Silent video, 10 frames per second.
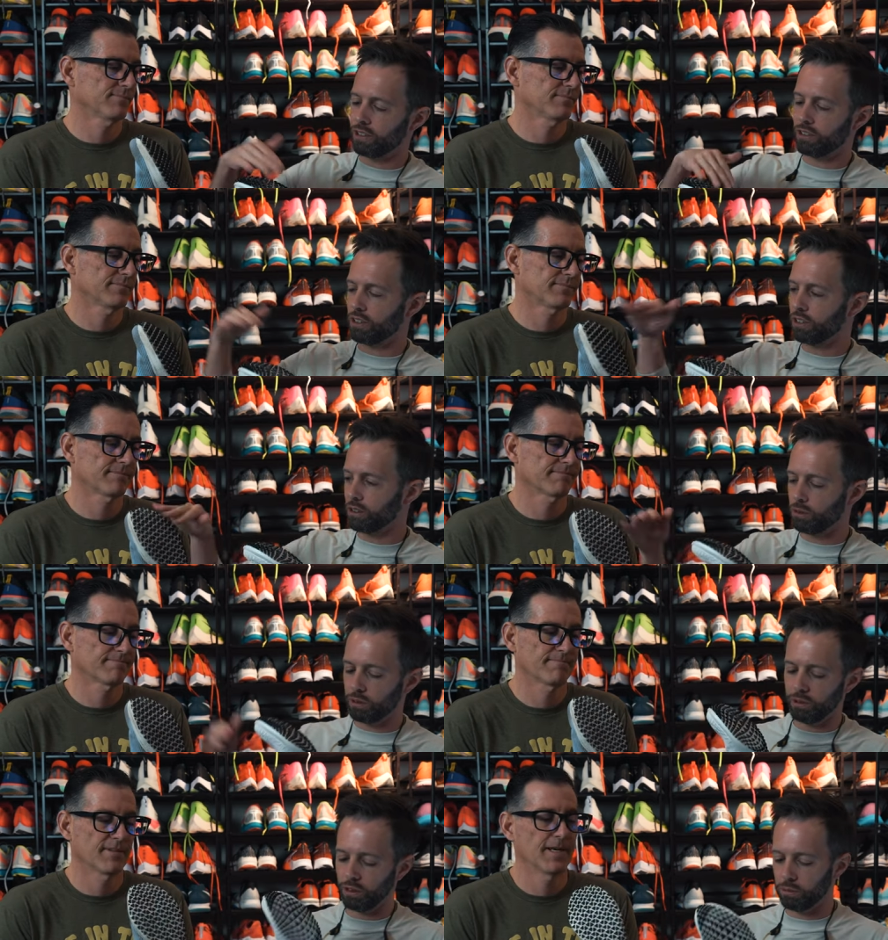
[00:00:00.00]
Speaker 1: this in a little
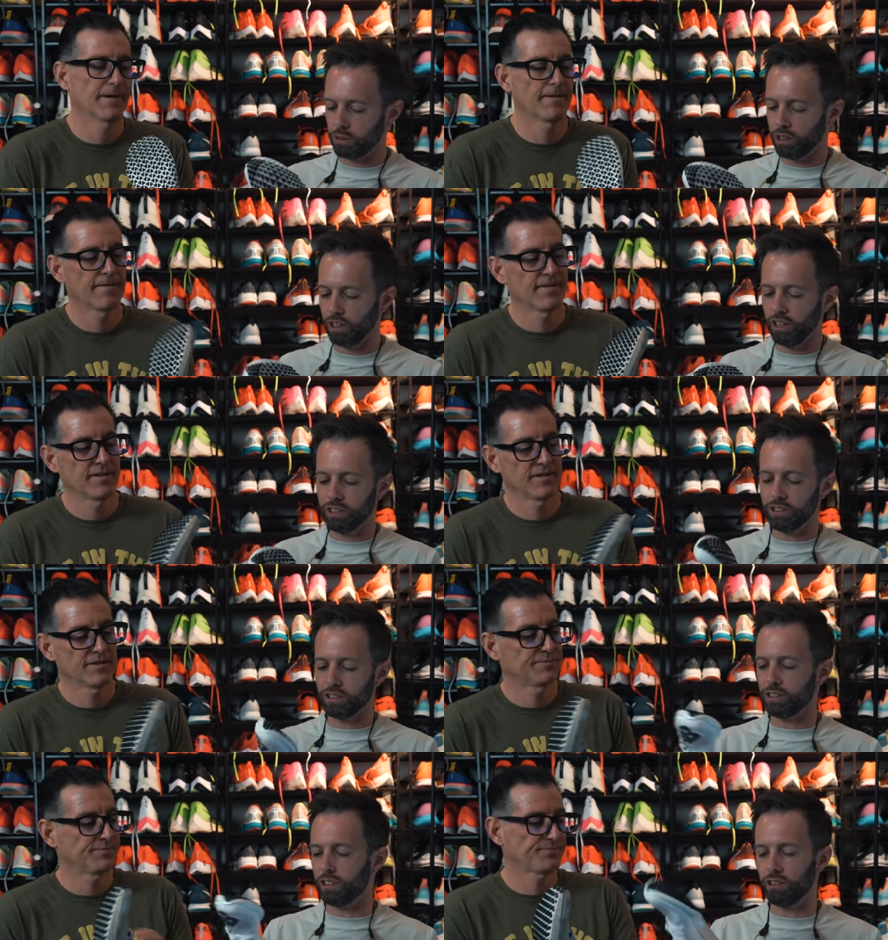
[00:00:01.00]
little yeah. bit. This is
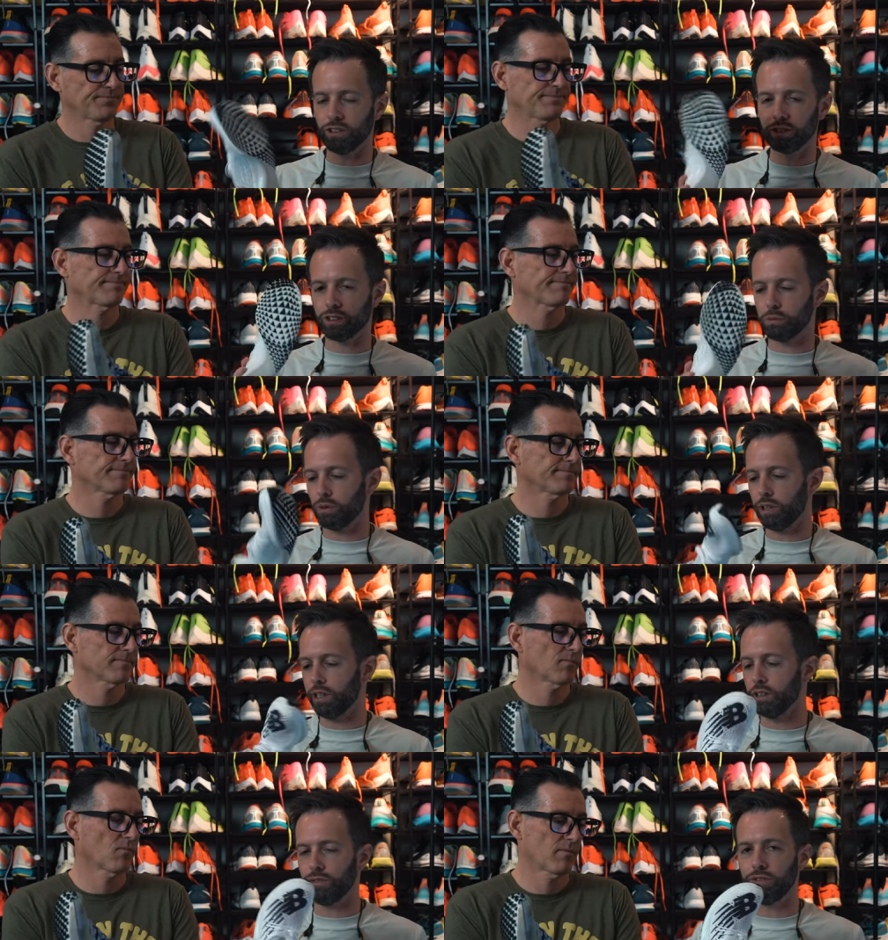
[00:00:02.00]
a Cinderella slip right
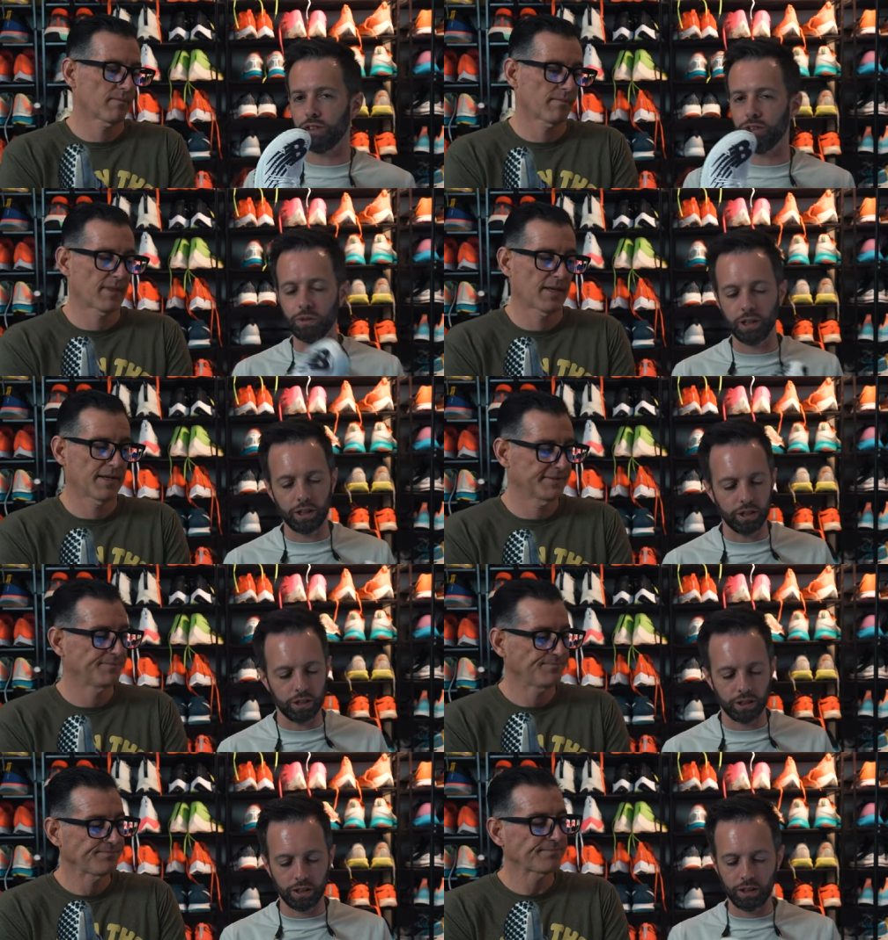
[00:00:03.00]
here, the 5280.
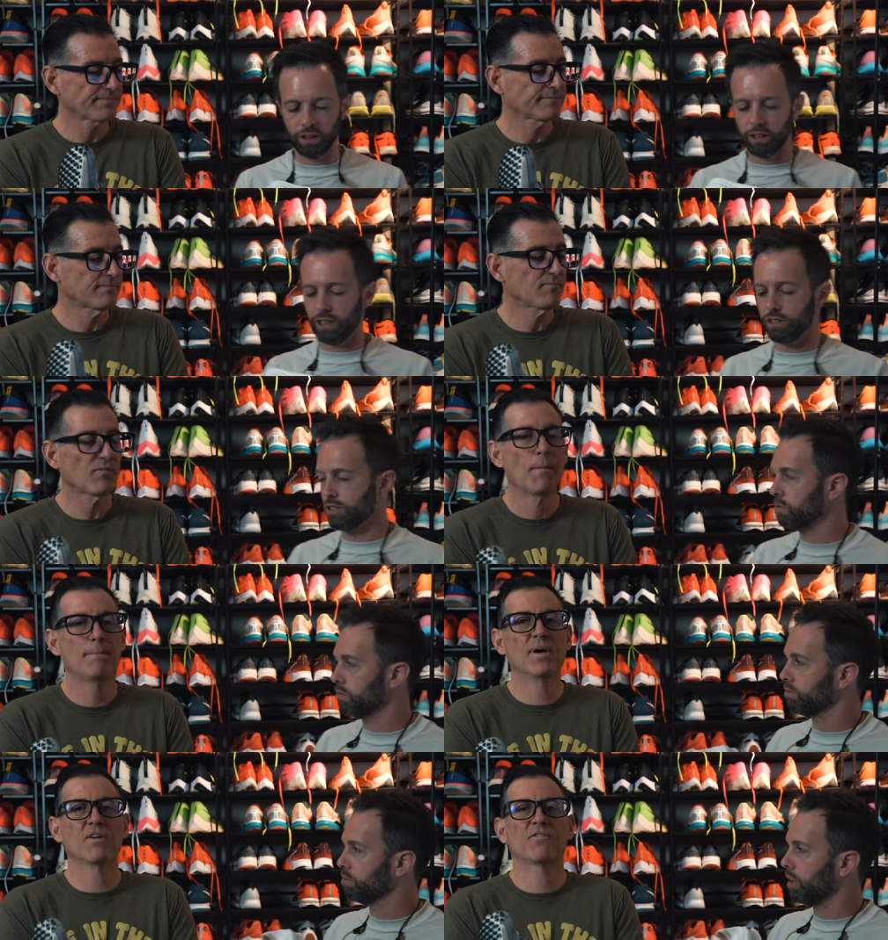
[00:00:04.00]
That's
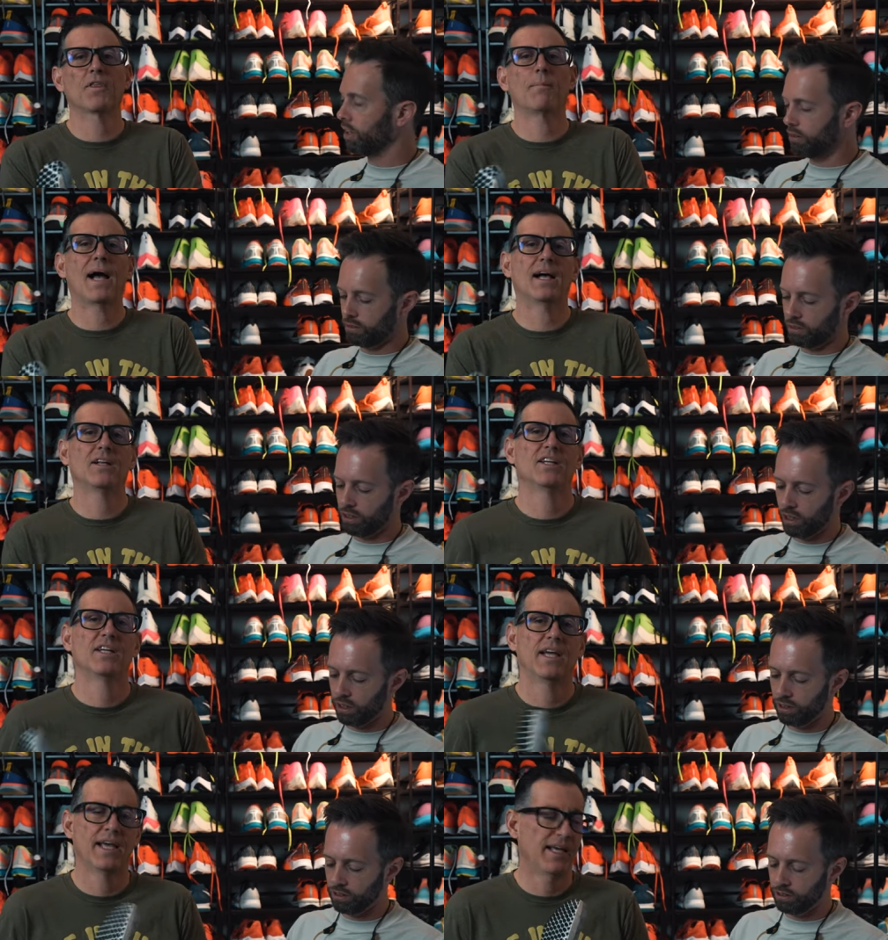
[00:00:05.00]
just built for the mile.
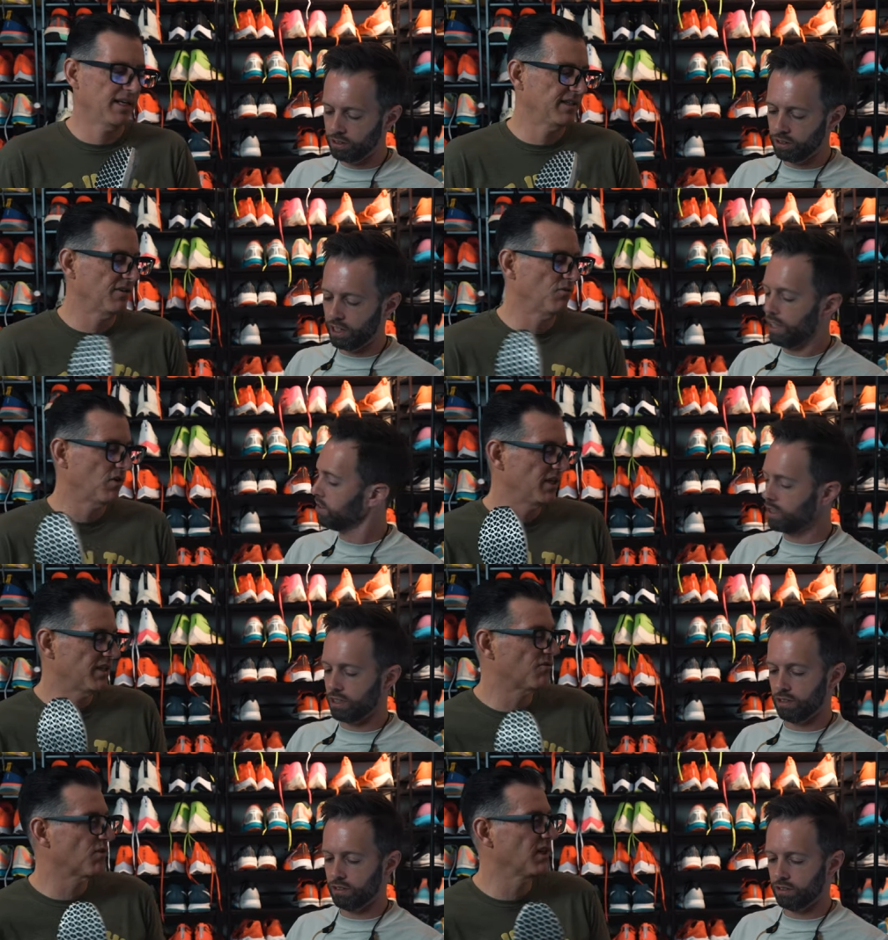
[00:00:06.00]
Yeah.
Speaker 2: And it did it, it
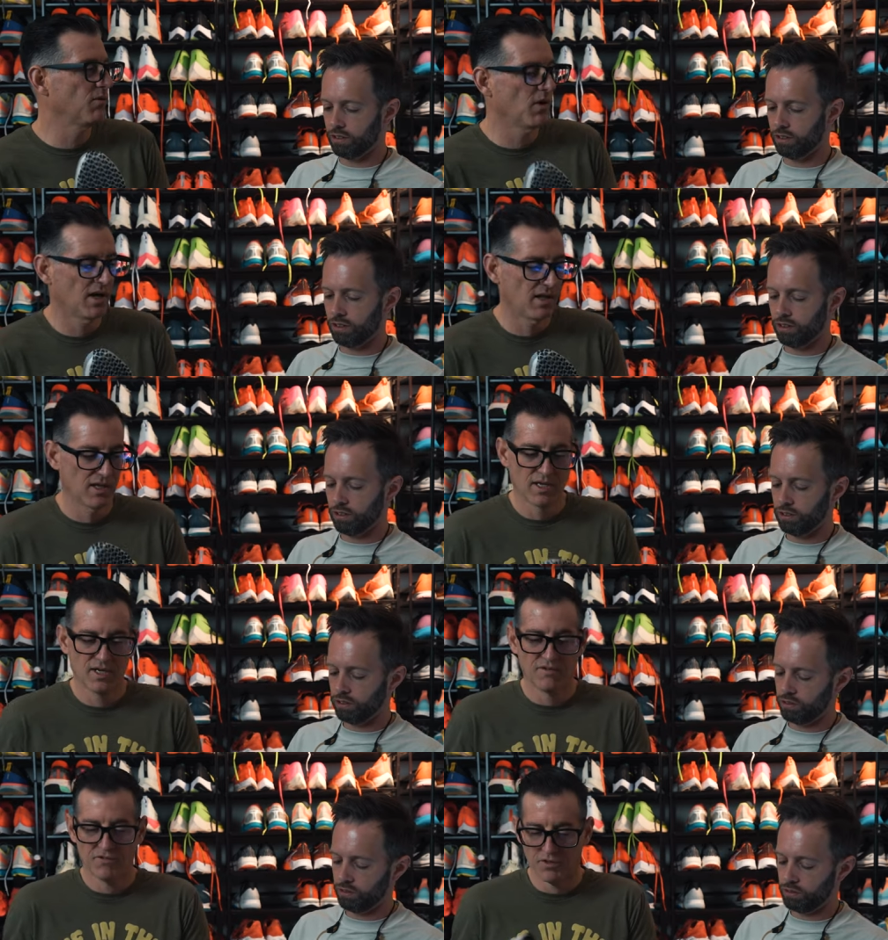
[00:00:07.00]
did really well
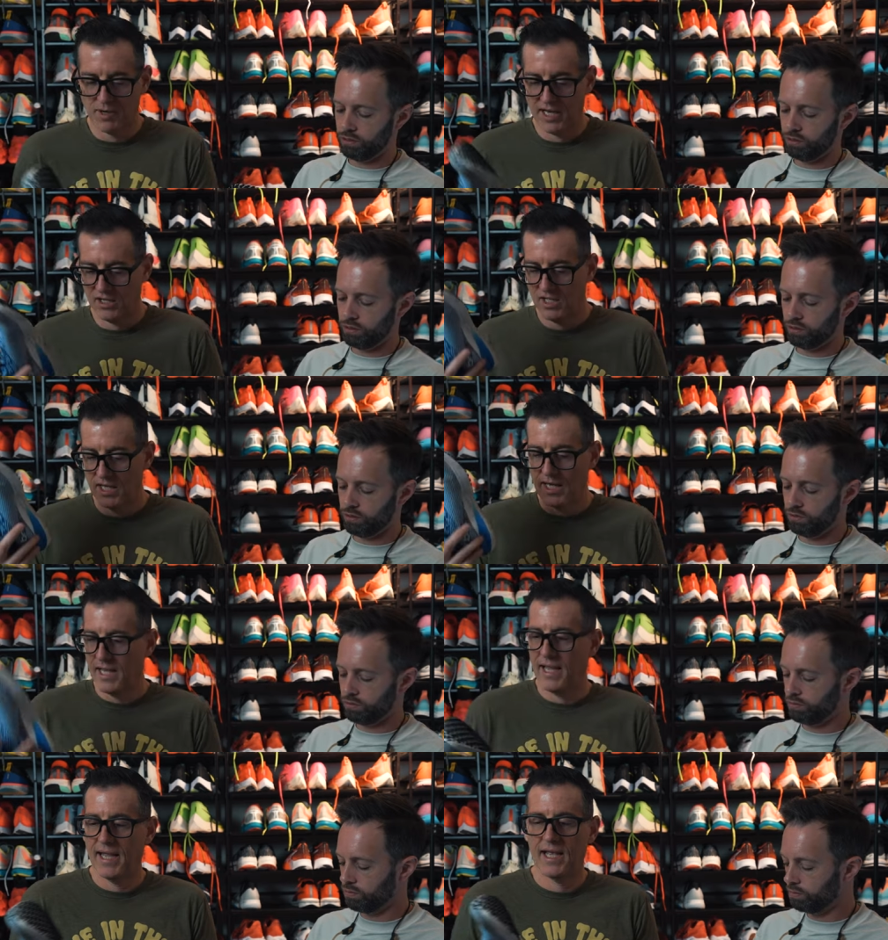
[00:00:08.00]
for the mile.
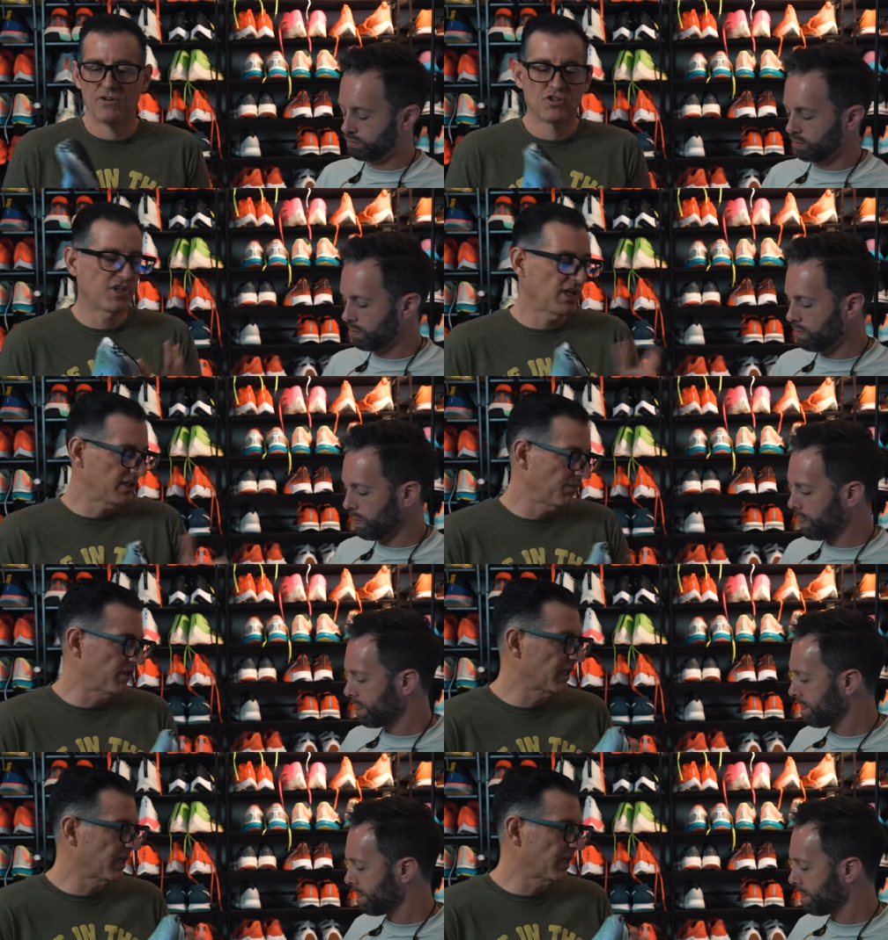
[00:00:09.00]
And you're seeing some of the